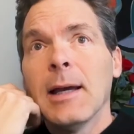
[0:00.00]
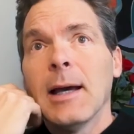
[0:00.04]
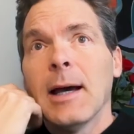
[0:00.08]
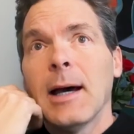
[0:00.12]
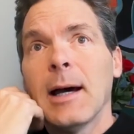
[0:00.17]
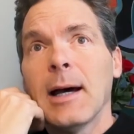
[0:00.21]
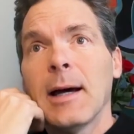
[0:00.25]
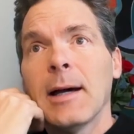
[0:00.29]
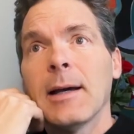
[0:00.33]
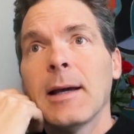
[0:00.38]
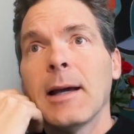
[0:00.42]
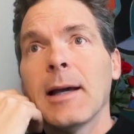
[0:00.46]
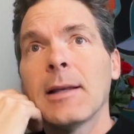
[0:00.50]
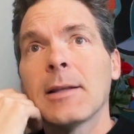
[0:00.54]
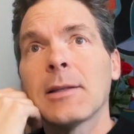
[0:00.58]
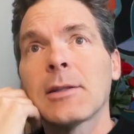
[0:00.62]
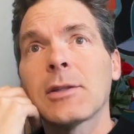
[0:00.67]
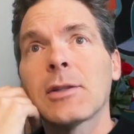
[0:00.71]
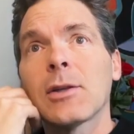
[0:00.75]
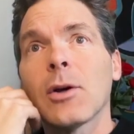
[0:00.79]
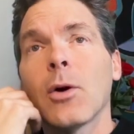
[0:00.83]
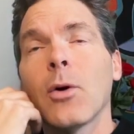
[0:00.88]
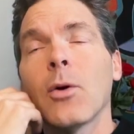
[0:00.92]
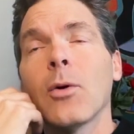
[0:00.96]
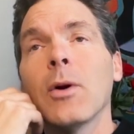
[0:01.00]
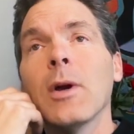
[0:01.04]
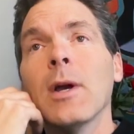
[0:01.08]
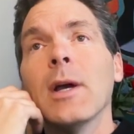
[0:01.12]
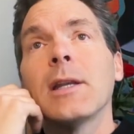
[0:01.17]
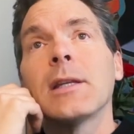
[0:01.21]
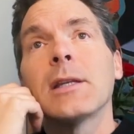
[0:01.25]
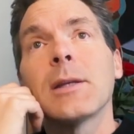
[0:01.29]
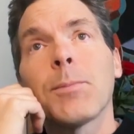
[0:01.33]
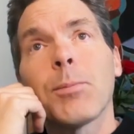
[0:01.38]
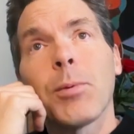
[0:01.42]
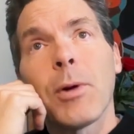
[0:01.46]
And so
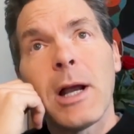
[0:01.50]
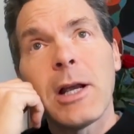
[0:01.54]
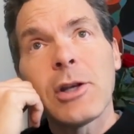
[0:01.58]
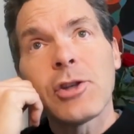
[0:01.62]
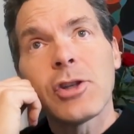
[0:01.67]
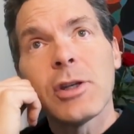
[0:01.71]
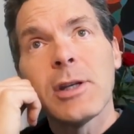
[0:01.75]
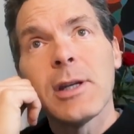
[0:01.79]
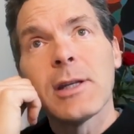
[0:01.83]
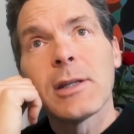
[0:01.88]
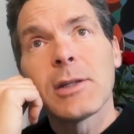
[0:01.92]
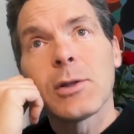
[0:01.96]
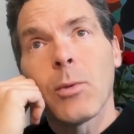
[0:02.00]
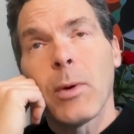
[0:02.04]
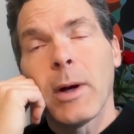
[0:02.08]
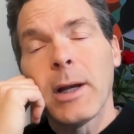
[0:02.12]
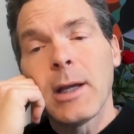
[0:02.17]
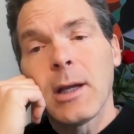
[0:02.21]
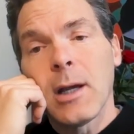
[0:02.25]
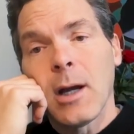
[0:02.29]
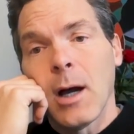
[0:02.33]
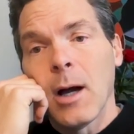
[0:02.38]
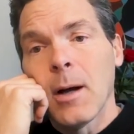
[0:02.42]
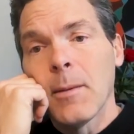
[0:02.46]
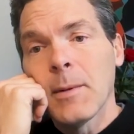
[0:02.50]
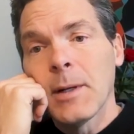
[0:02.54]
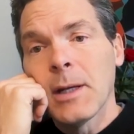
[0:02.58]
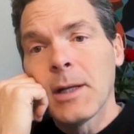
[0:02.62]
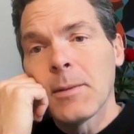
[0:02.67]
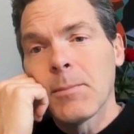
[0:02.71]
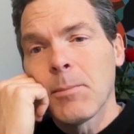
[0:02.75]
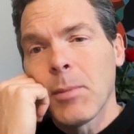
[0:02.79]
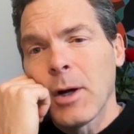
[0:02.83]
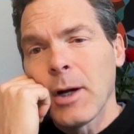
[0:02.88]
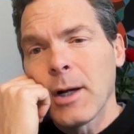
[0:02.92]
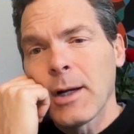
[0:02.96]
depression is quite common
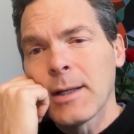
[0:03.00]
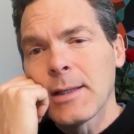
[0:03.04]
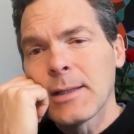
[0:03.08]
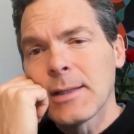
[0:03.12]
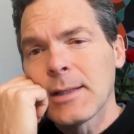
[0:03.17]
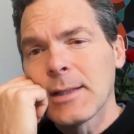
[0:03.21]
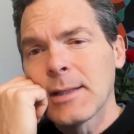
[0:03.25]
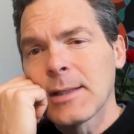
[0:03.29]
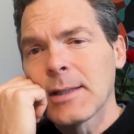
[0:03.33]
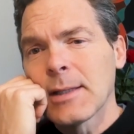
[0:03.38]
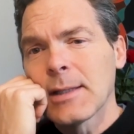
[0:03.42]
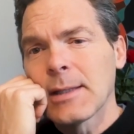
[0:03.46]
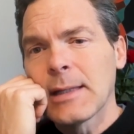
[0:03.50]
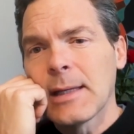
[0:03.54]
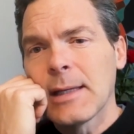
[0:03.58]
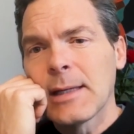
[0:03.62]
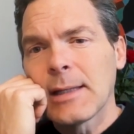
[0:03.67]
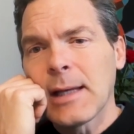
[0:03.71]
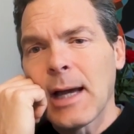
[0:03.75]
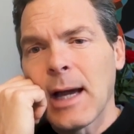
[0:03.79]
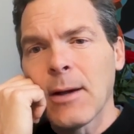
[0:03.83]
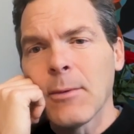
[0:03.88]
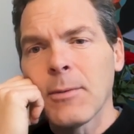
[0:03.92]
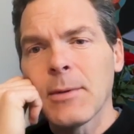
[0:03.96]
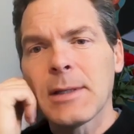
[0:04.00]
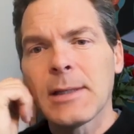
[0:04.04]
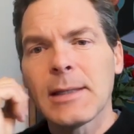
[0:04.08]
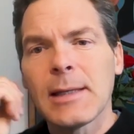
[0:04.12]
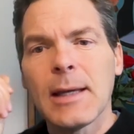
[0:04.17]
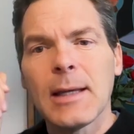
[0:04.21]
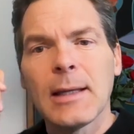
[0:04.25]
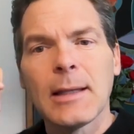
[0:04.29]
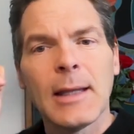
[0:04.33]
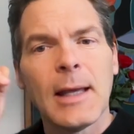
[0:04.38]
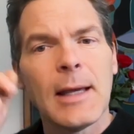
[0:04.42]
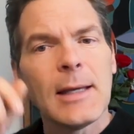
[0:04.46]
in Parkinson's disease. I would
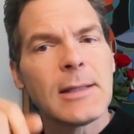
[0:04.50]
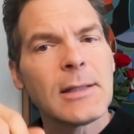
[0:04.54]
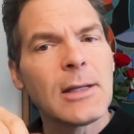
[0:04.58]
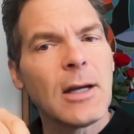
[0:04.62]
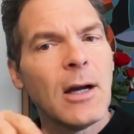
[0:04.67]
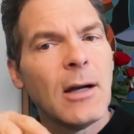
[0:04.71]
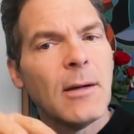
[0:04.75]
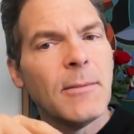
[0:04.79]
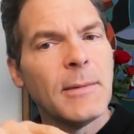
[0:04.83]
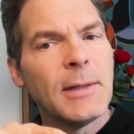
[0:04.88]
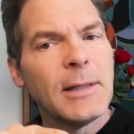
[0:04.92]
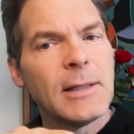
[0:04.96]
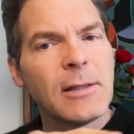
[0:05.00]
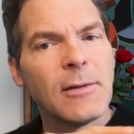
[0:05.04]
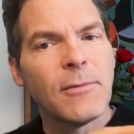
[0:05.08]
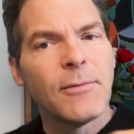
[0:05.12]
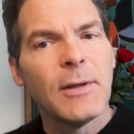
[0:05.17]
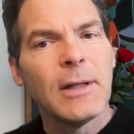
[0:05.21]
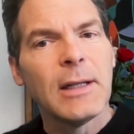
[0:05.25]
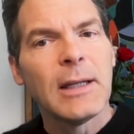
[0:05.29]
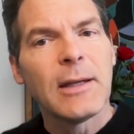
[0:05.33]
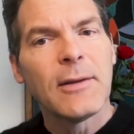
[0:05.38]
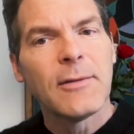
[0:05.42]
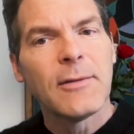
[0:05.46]
say less common is a feeling